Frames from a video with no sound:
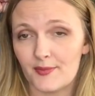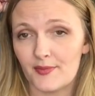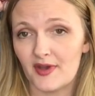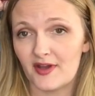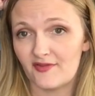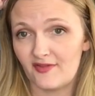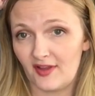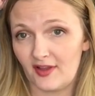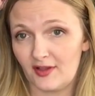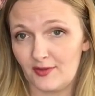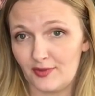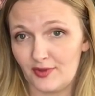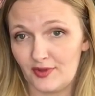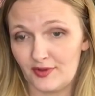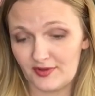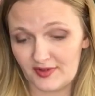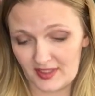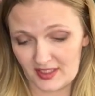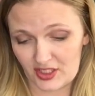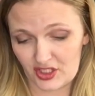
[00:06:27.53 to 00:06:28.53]

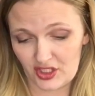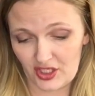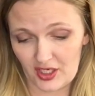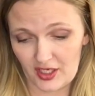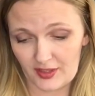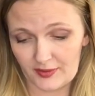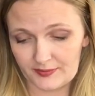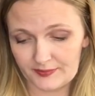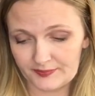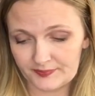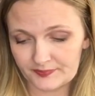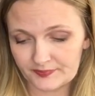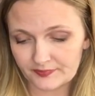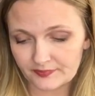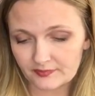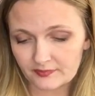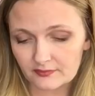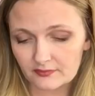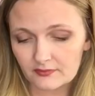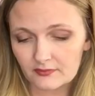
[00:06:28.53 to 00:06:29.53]
available this year.
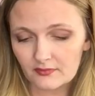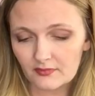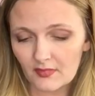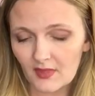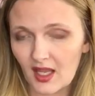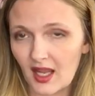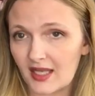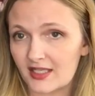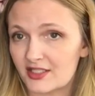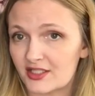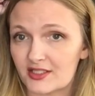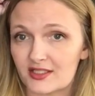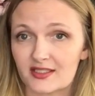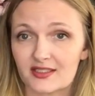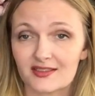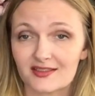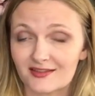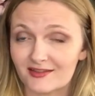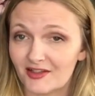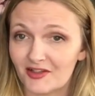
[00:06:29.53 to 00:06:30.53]
I just
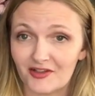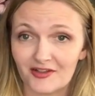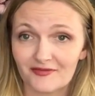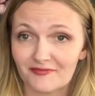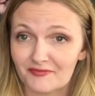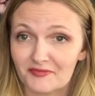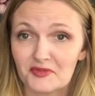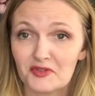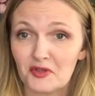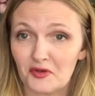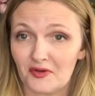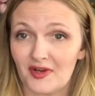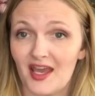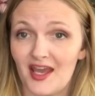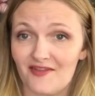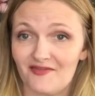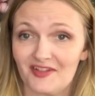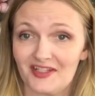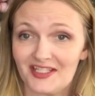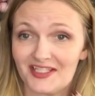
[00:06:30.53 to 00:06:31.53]
don't
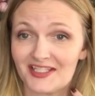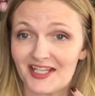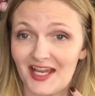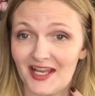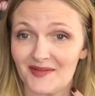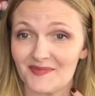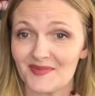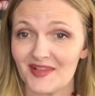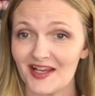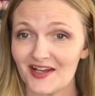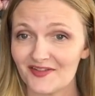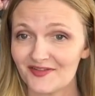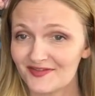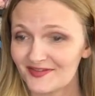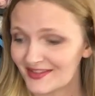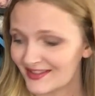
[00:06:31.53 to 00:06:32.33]
have any time left.